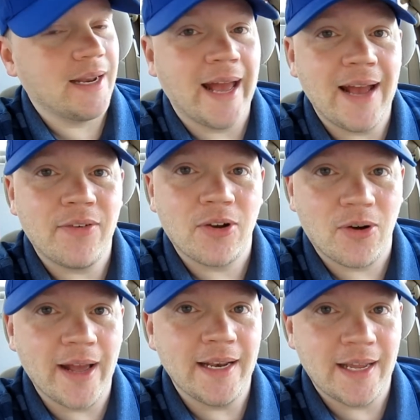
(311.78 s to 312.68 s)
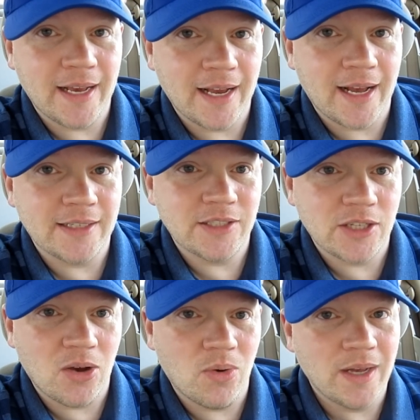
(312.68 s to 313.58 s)
and have a great day, guys, as
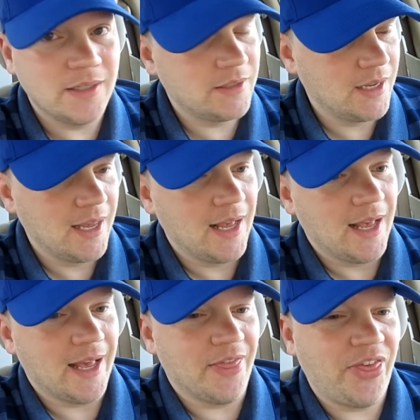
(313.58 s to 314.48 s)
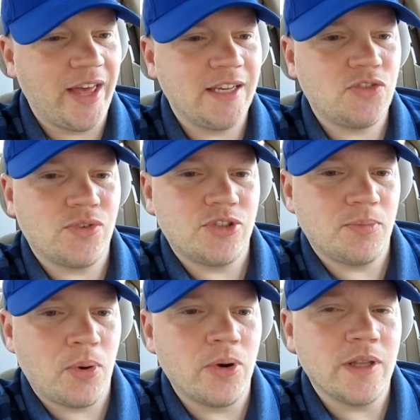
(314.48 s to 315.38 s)
always. And thanks for
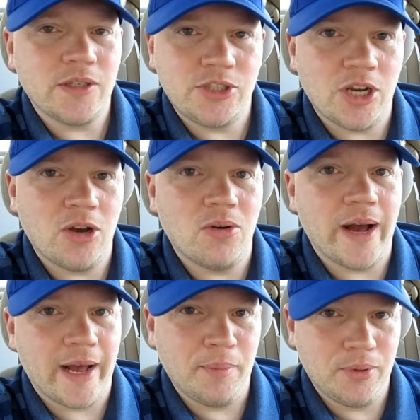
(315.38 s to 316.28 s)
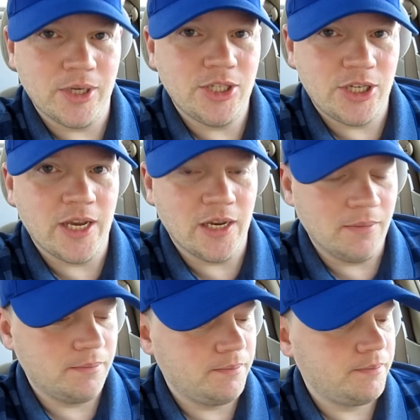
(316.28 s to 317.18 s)
supporting the show. I appreciate
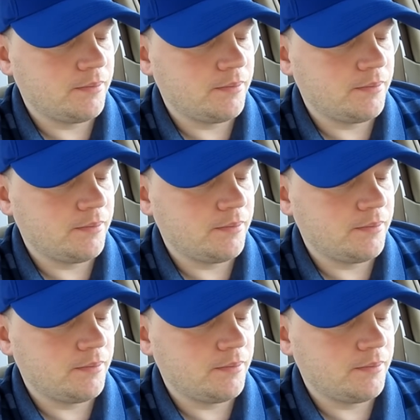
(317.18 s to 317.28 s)
it.